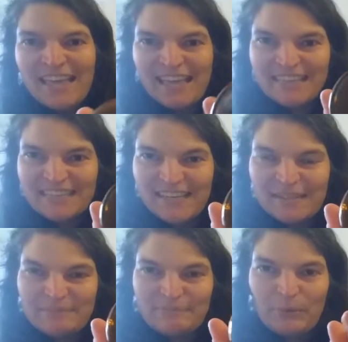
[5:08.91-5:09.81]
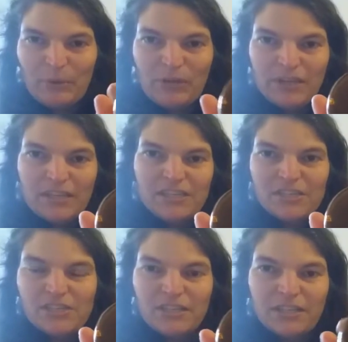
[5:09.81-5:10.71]
it's bulk
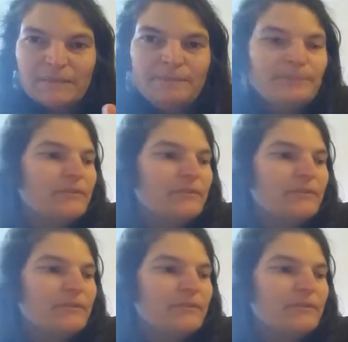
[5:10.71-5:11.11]
conditioner.